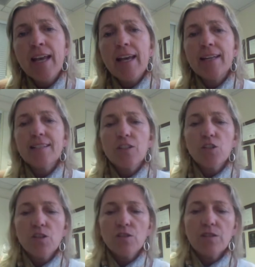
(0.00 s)
And as it
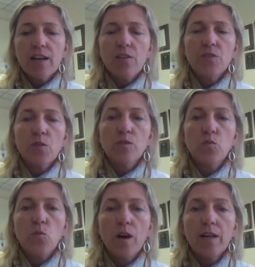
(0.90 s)
turned out, there was
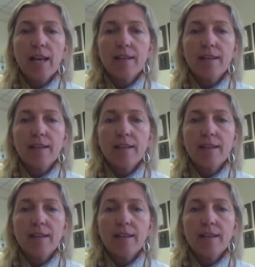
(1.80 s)
one